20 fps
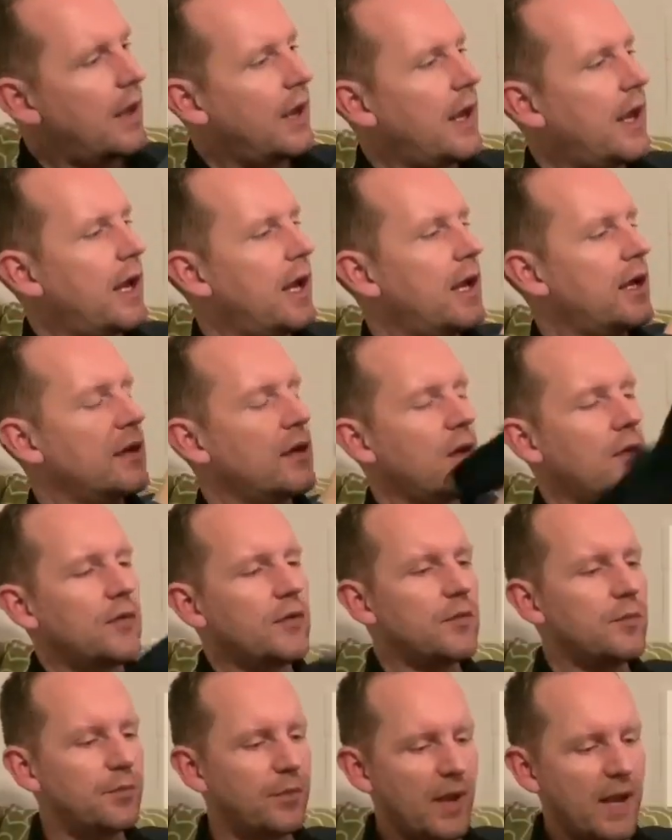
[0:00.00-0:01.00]
And on the
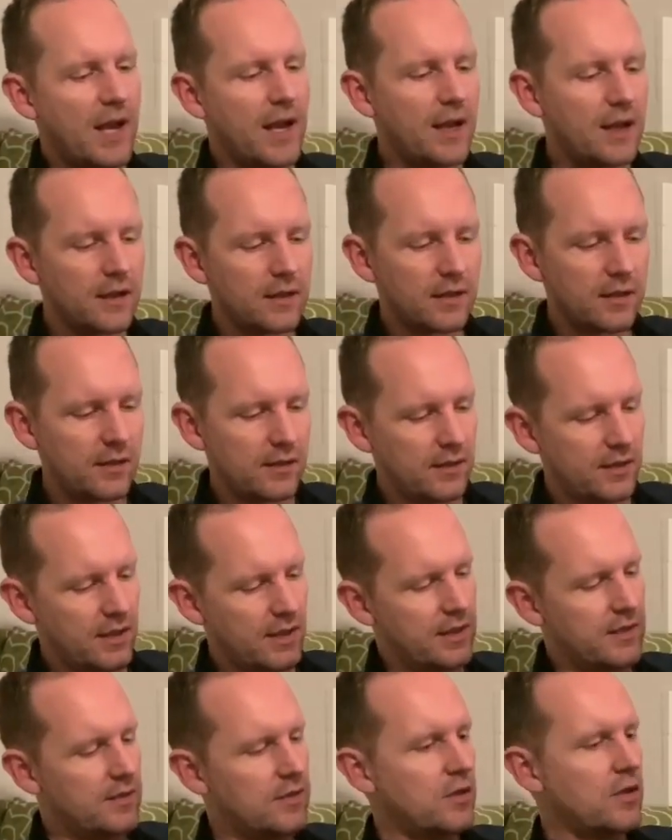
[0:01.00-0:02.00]
back,
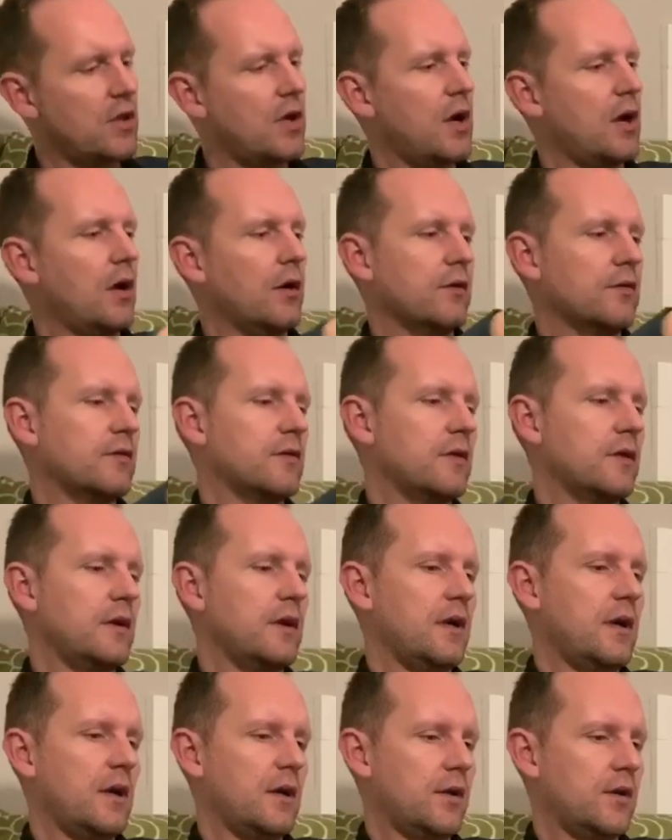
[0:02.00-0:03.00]
it's got
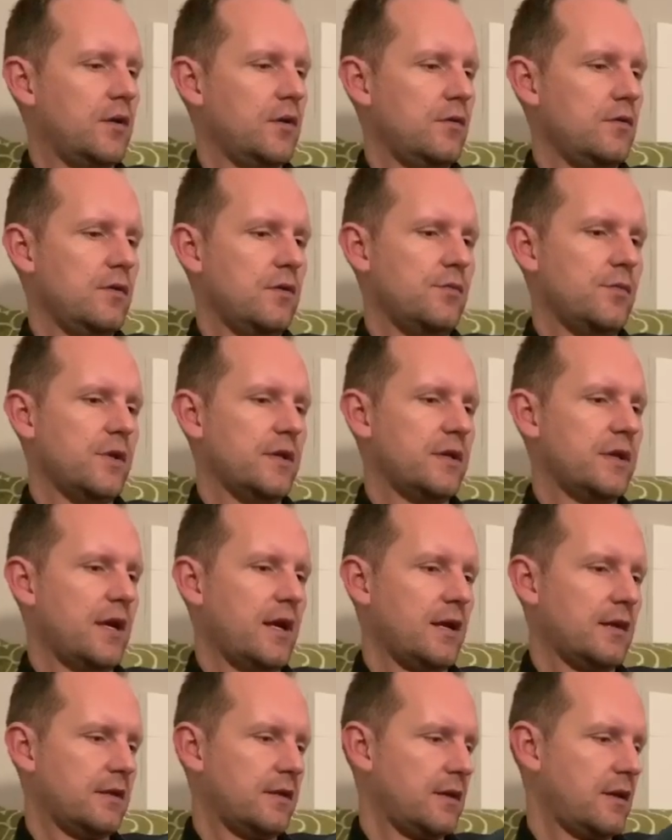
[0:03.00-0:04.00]
Hakuna
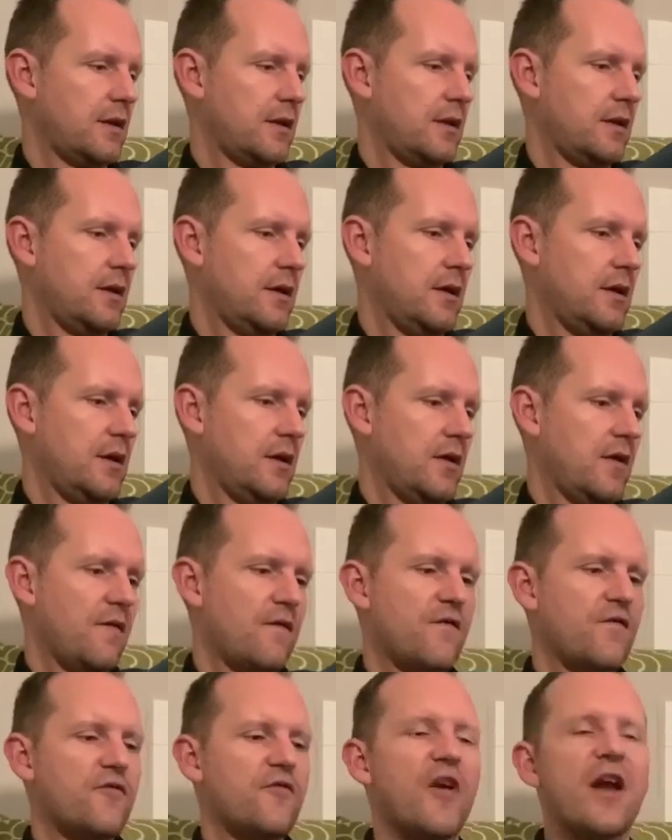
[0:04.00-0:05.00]
Matata
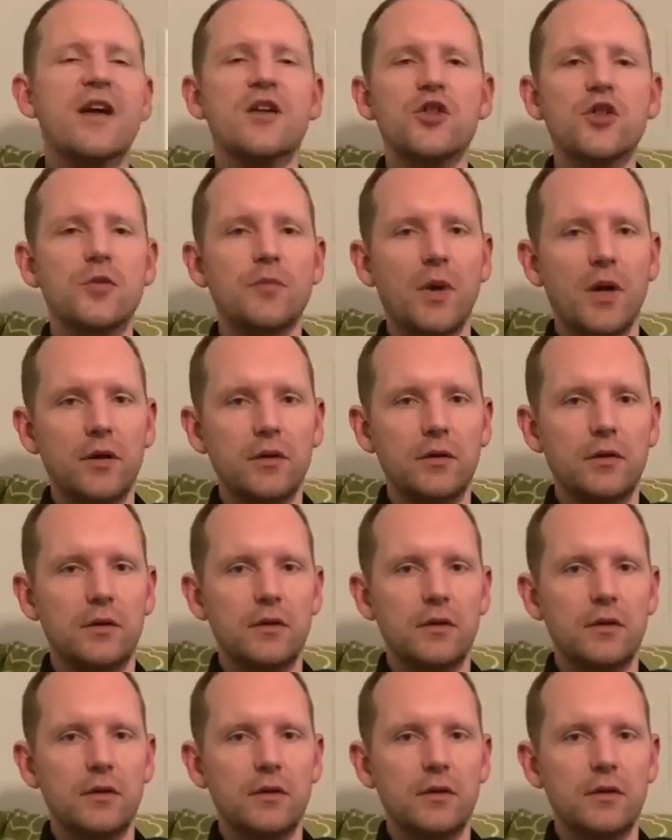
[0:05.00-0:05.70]
Freshman